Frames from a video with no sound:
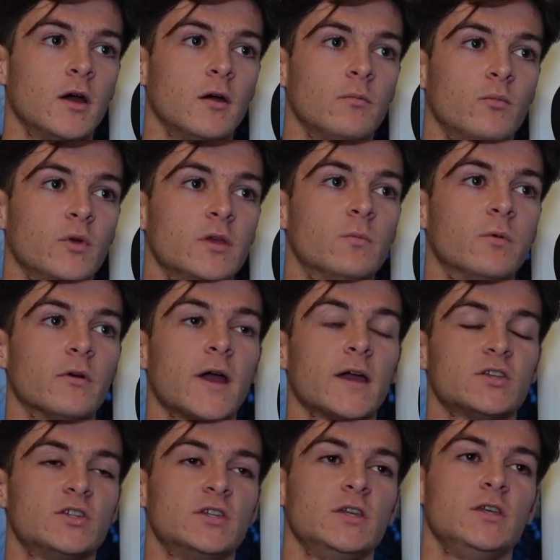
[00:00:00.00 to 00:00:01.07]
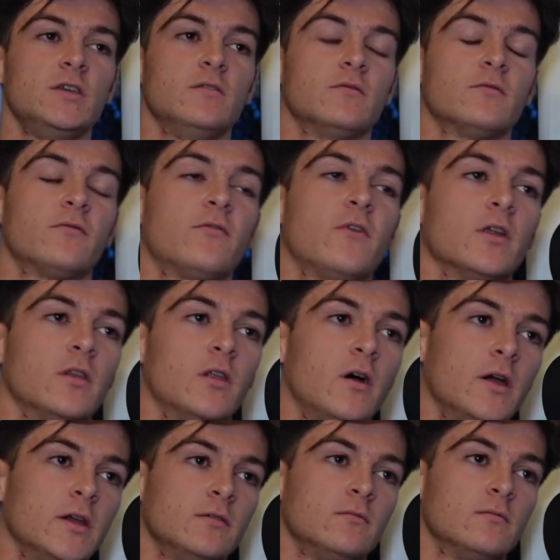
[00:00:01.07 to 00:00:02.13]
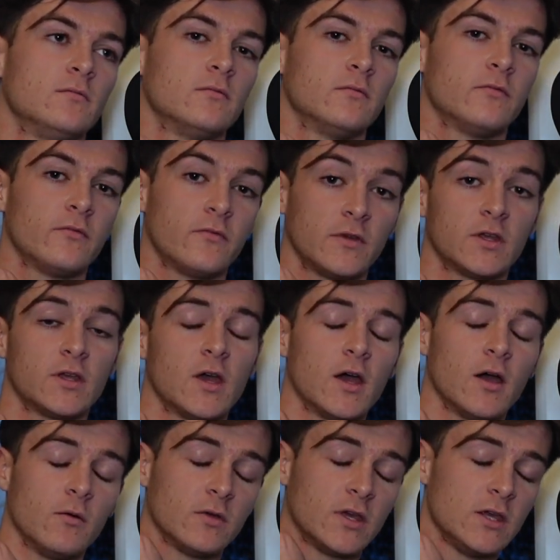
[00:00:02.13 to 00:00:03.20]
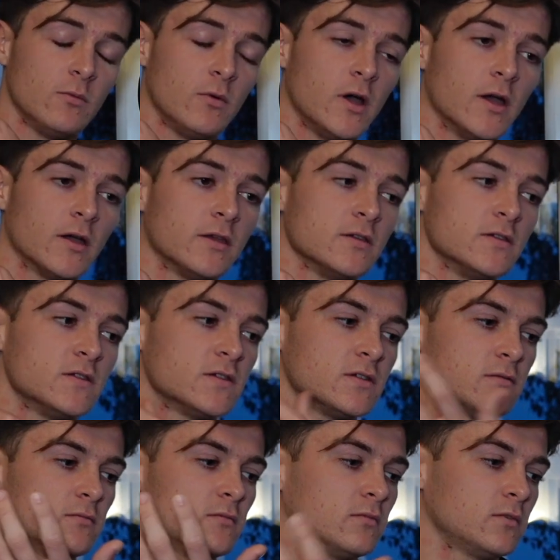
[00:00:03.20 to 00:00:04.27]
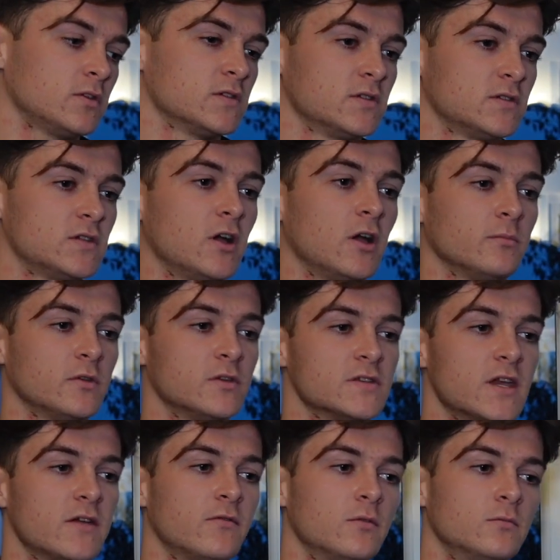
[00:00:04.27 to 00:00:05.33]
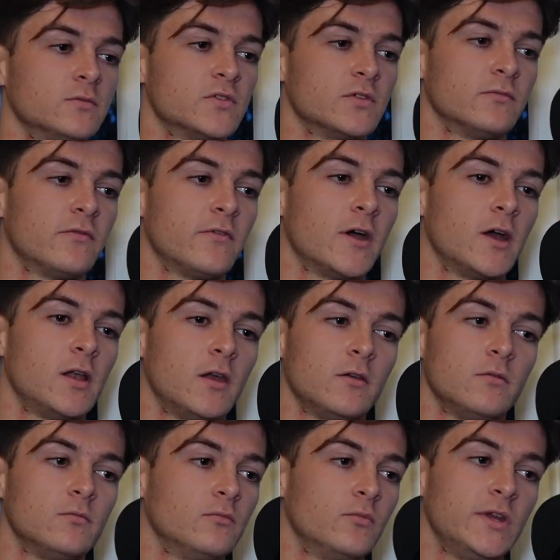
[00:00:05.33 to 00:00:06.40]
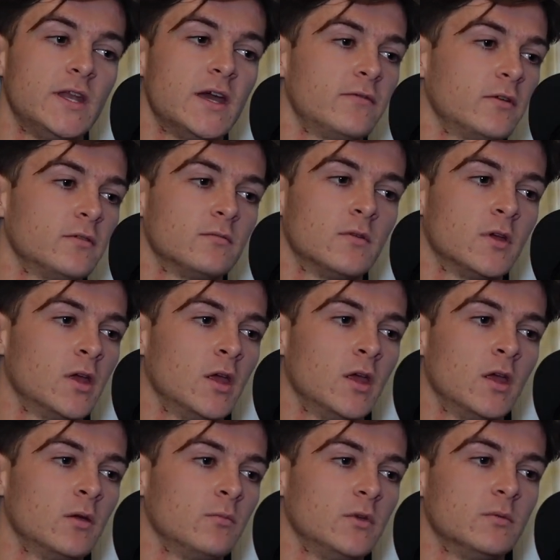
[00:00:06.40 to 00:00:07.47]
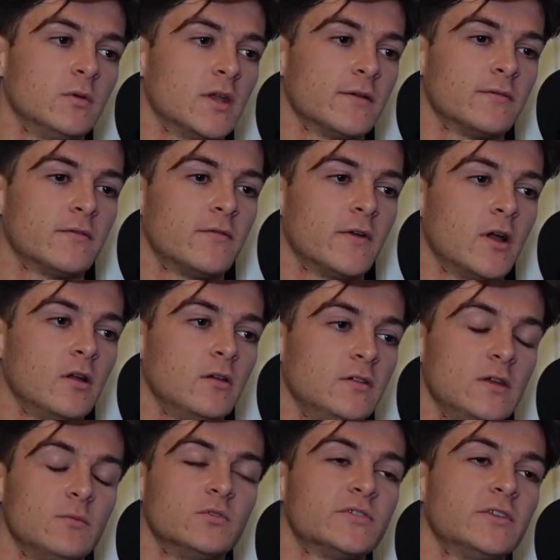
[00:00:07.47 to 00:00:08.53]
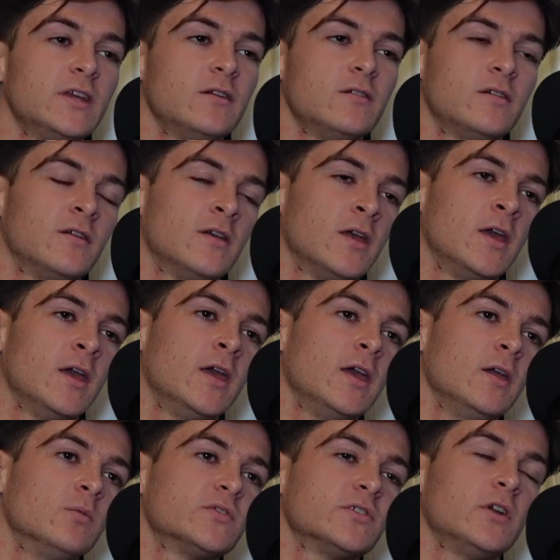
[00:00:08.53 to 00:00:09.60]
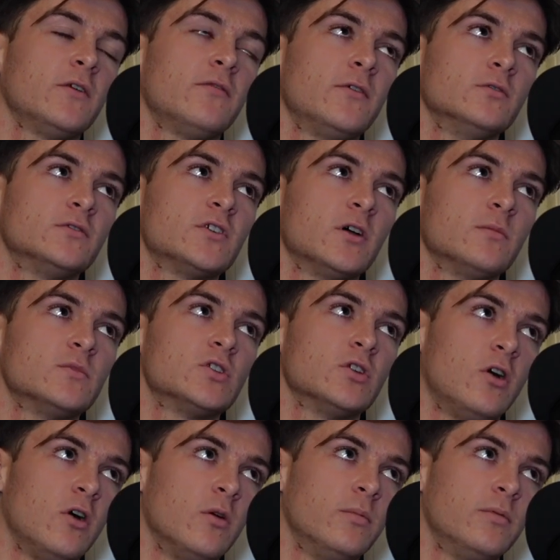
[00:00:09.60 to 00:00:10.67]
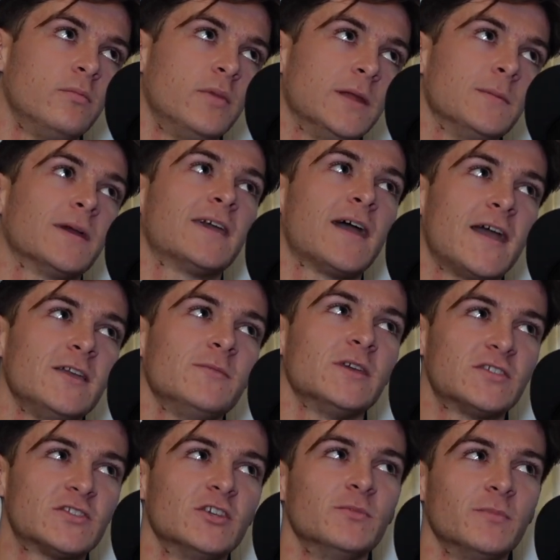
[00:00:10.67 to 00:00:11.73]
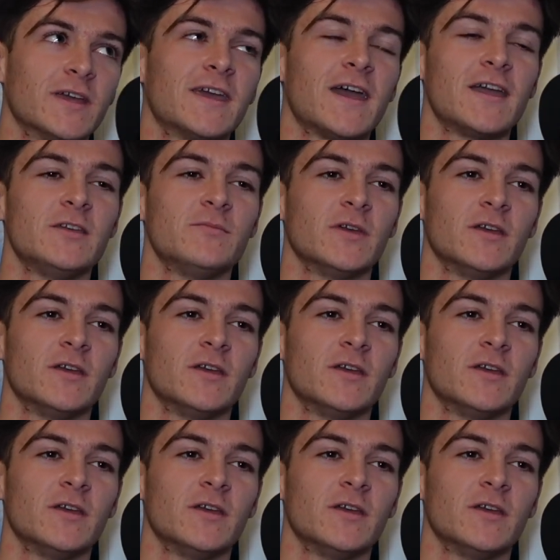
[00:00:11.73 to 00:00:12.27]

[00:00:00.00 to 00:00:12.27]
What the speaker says: We were actually frontline key workers because at the time, because everyone was on furlough. We were never furloughed. It wasn't our full-time job, but it soon became